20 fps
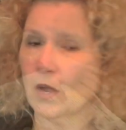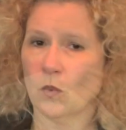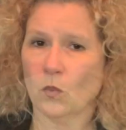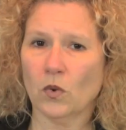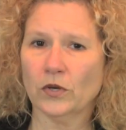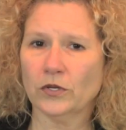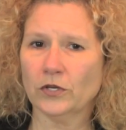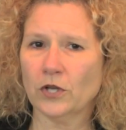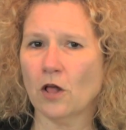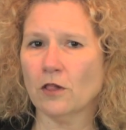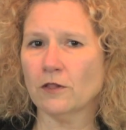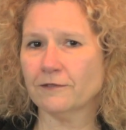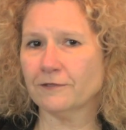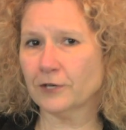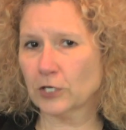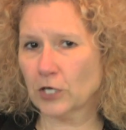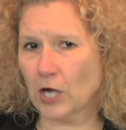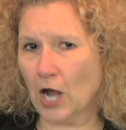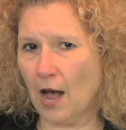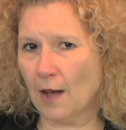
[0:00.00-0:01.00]
Well, and all of her
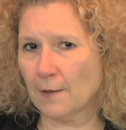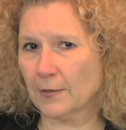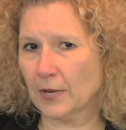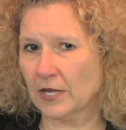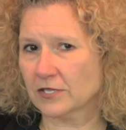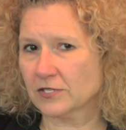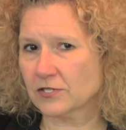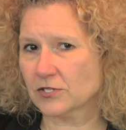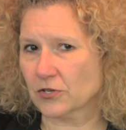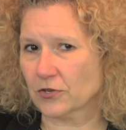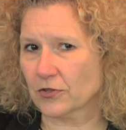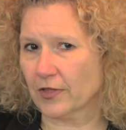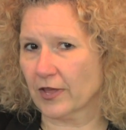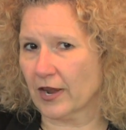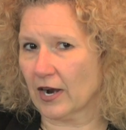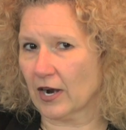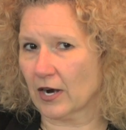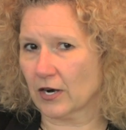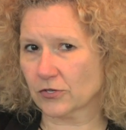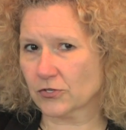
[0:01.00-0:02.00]
comments are
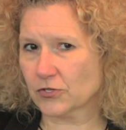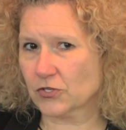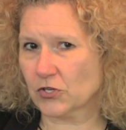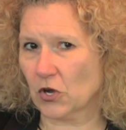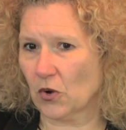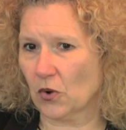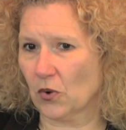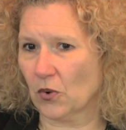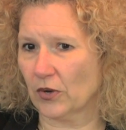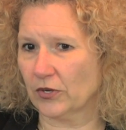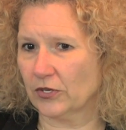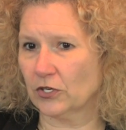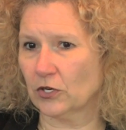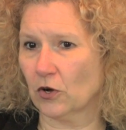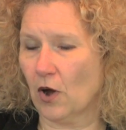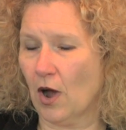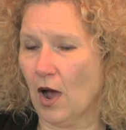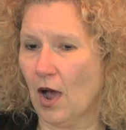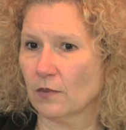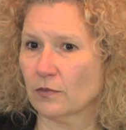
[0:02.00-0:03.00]
there. So,
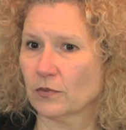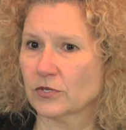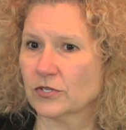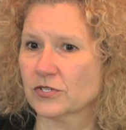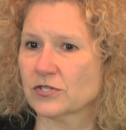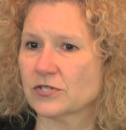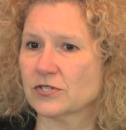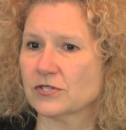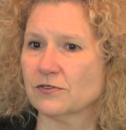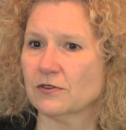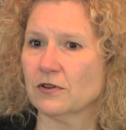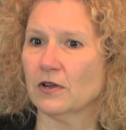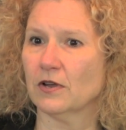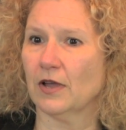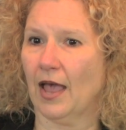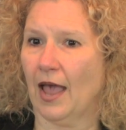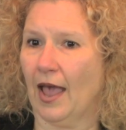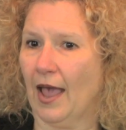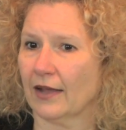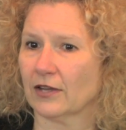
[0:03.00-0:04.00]
I was
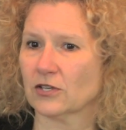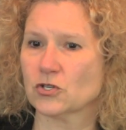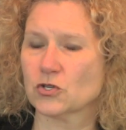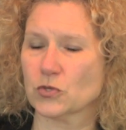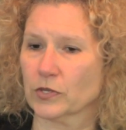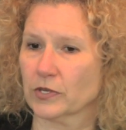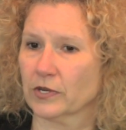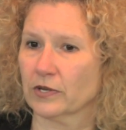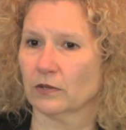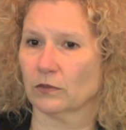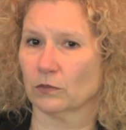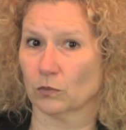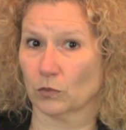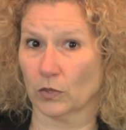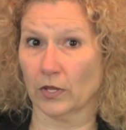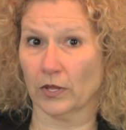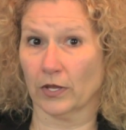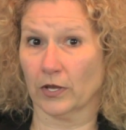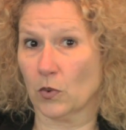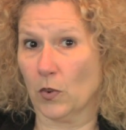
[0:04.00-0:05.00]
actually
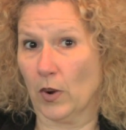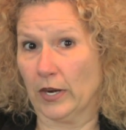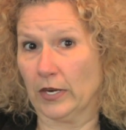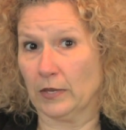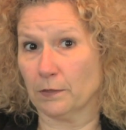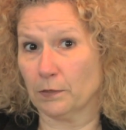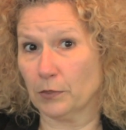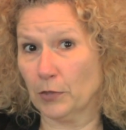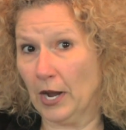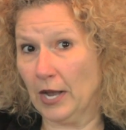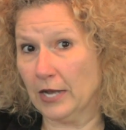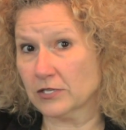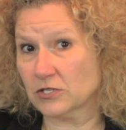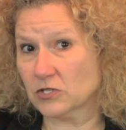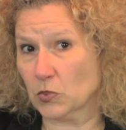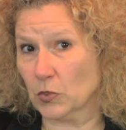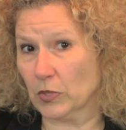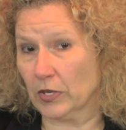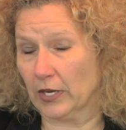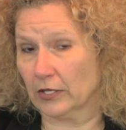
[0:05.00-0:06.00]
really quite
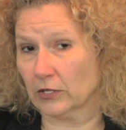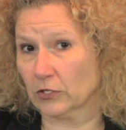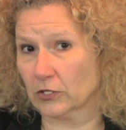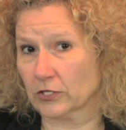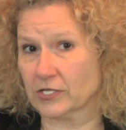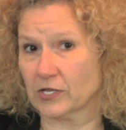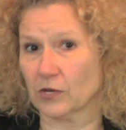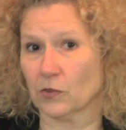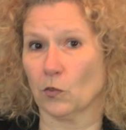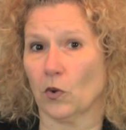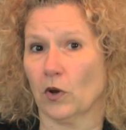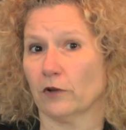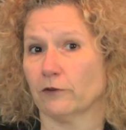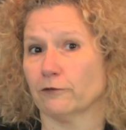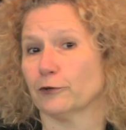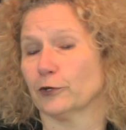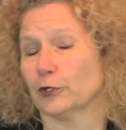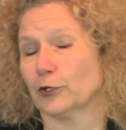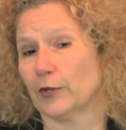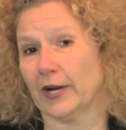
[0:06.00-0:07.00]
impressed when I looked at one
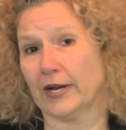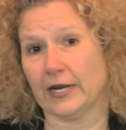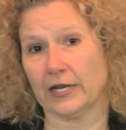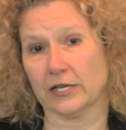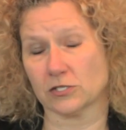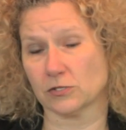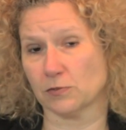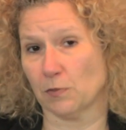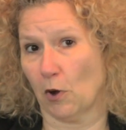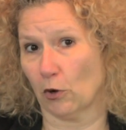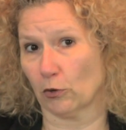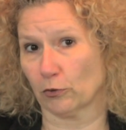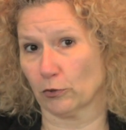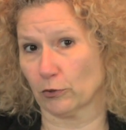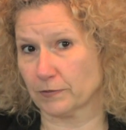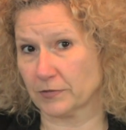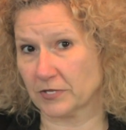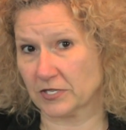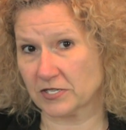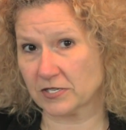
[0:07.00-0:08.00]
for grading small
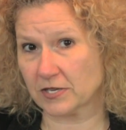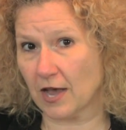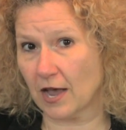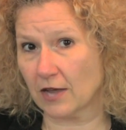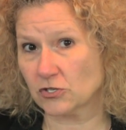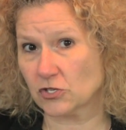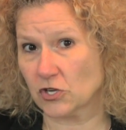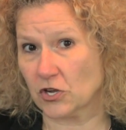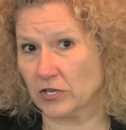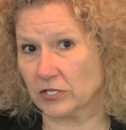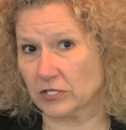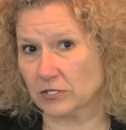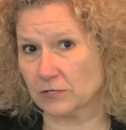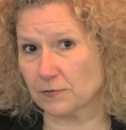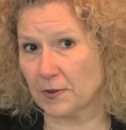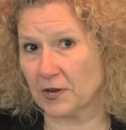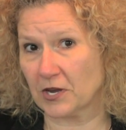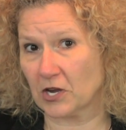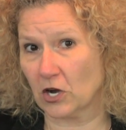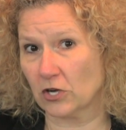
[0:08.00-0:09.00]
group discussions
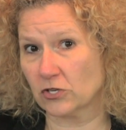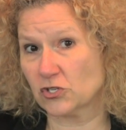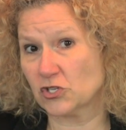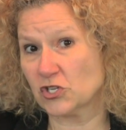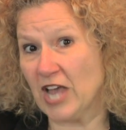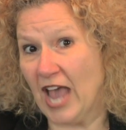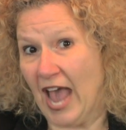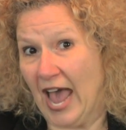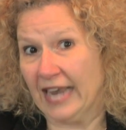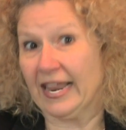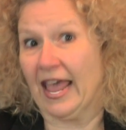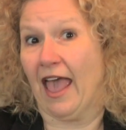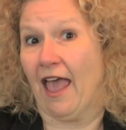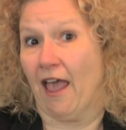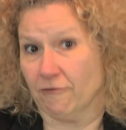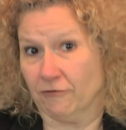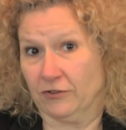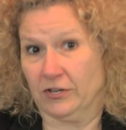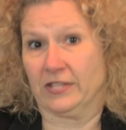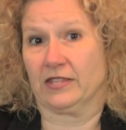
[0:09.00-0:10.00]
because she had
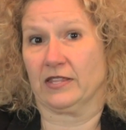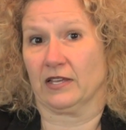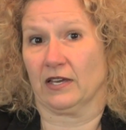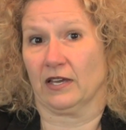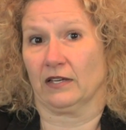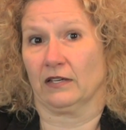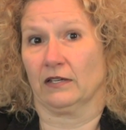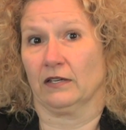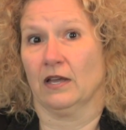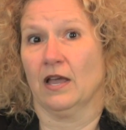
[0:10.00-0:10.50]
everything.